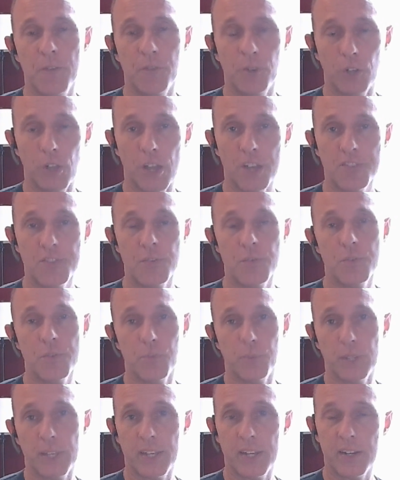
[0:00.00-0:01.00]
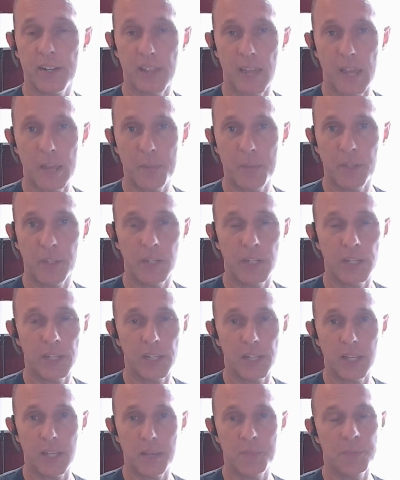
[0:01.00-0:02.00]
for lawsuits related to liability
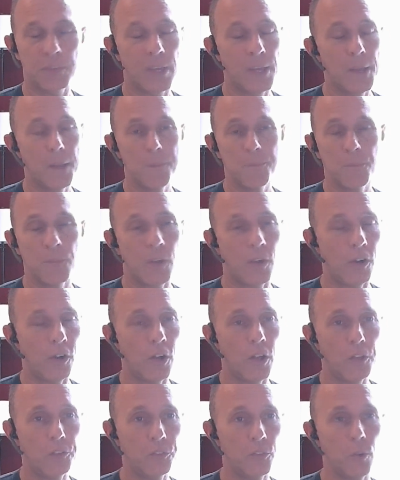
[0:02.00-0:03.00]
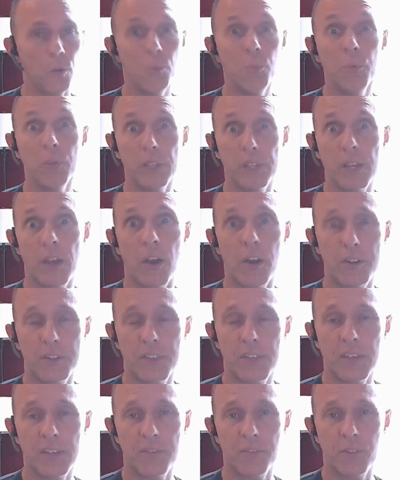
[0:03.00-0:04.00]
claims are also a really
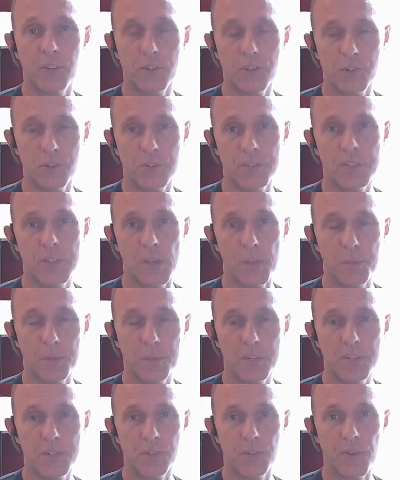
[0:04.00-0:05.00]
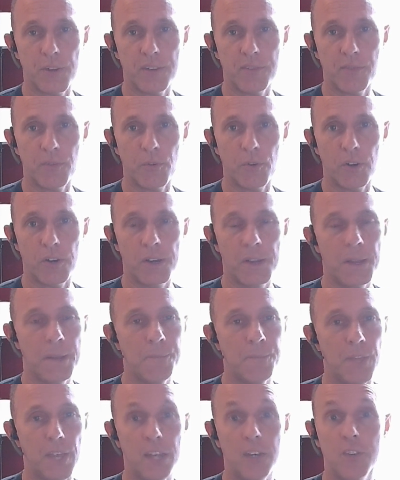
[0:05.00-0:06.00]
hard thing for insurance companies to rate for
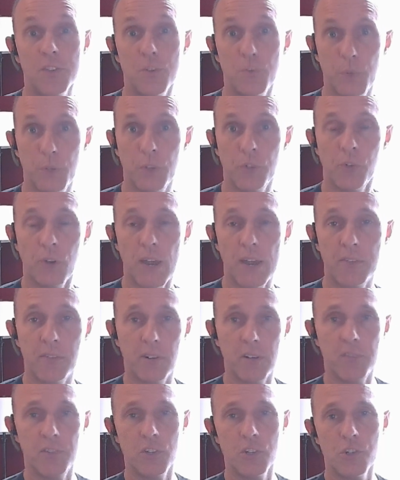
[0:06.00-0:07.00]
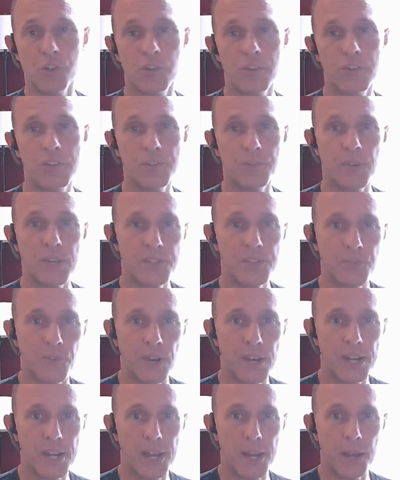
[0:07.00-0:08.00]
and is a real driver of insurance rates
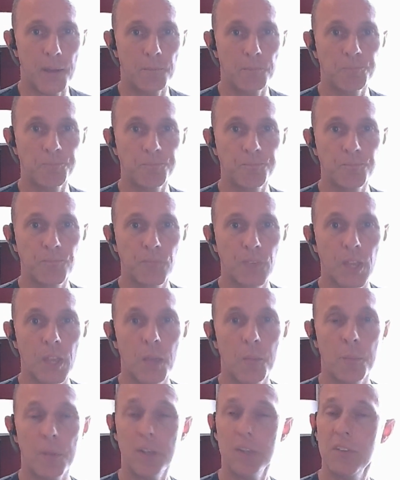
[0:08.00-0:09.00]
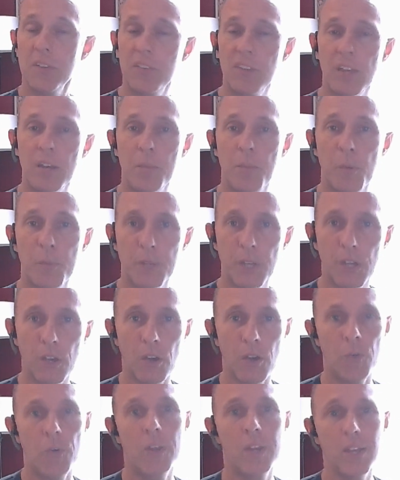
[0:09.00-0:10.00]
right now. But as I said a moment
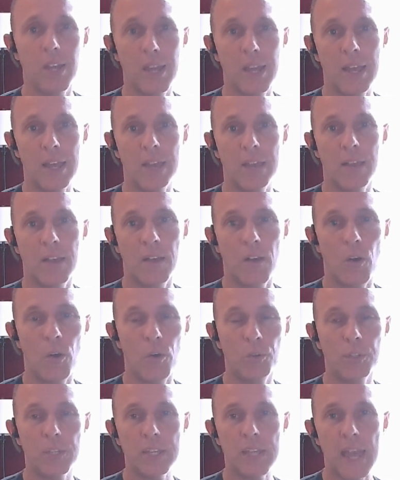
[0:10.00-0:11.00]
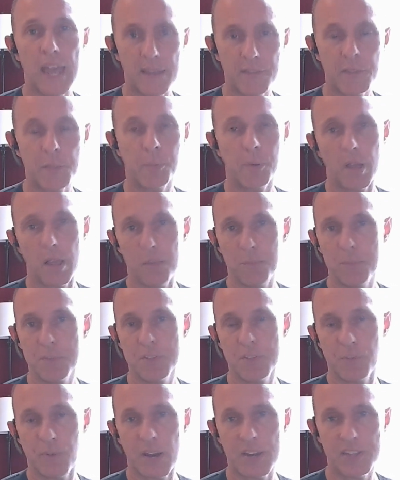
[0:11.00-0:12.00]
ago, only half the problem
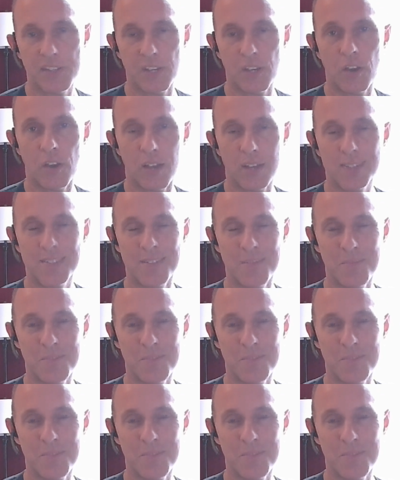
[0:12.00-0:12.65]
is the rising costs